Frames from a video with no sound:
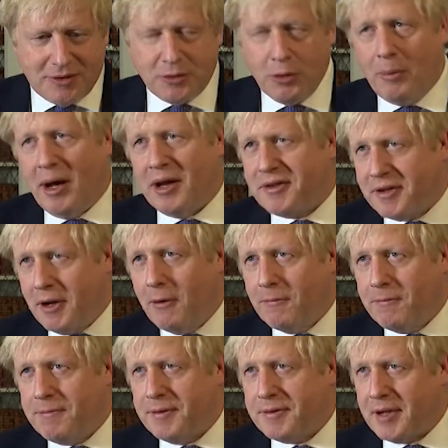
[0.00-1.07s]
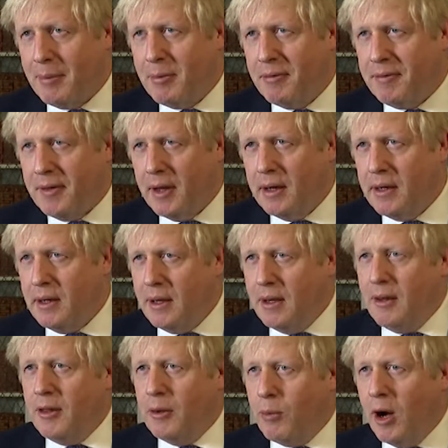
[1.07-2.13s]
saw myself some of the
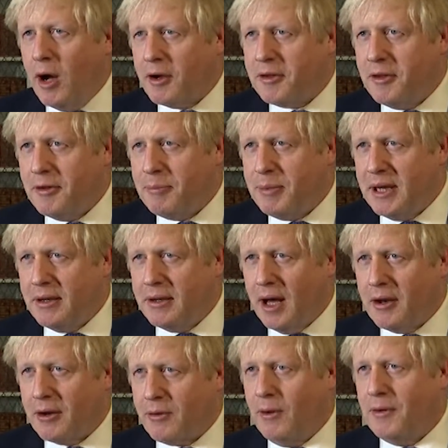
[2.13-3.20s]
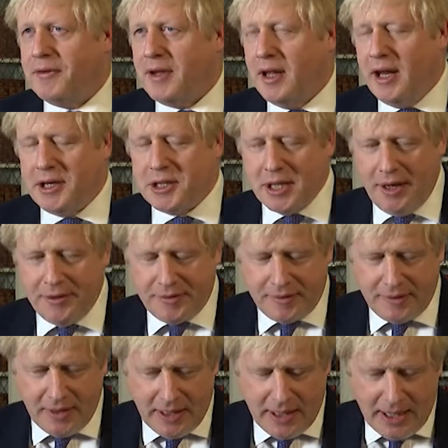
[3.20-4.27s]
works that's being done across the
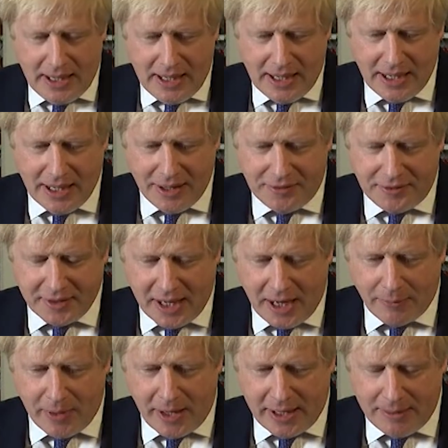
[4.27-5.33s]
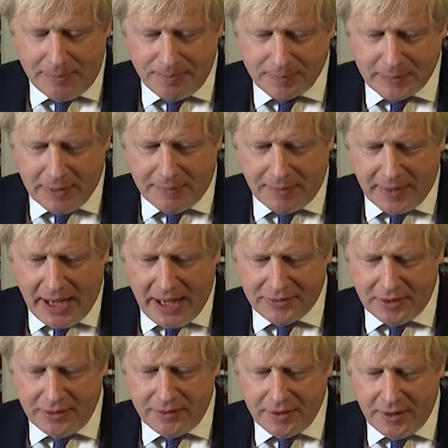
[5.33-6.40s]
NHS to get ready for that.
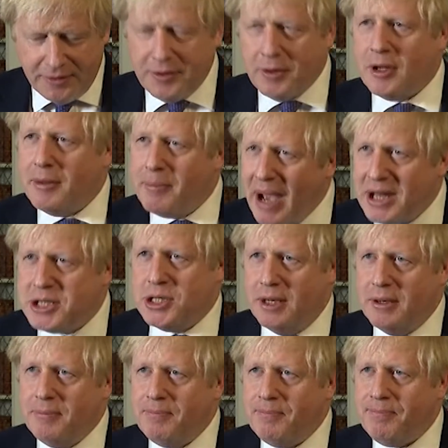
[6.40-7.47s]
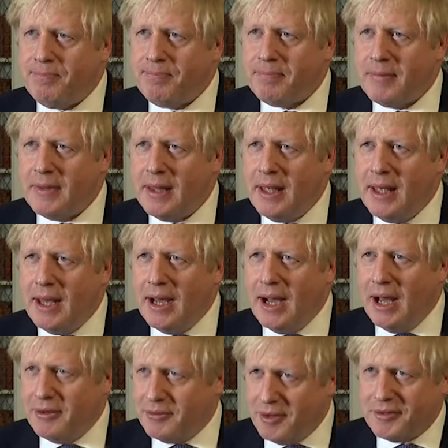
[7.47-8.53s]
And as you can imagine,
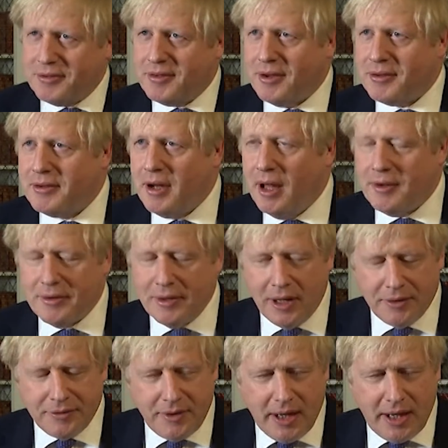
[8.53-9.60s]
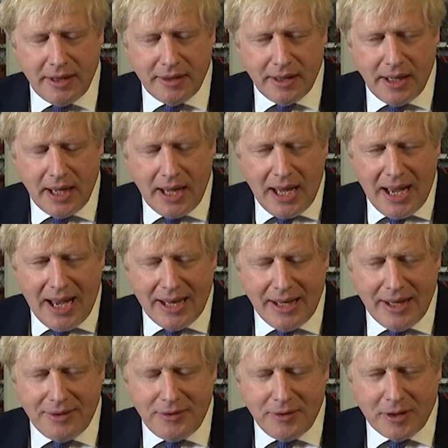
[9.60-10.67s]
just last night, and
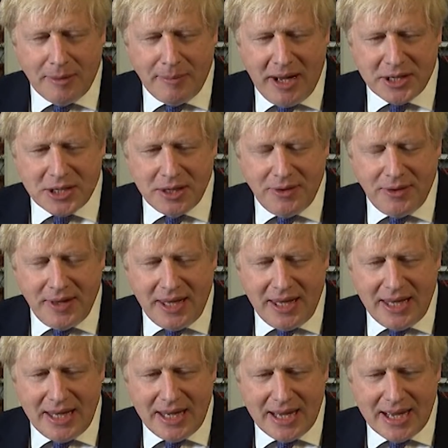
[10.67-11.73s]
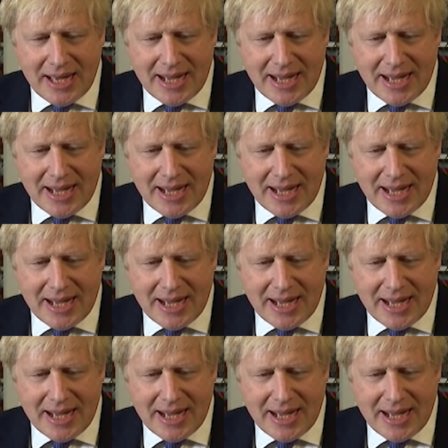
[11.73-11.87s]
as you can imagine, the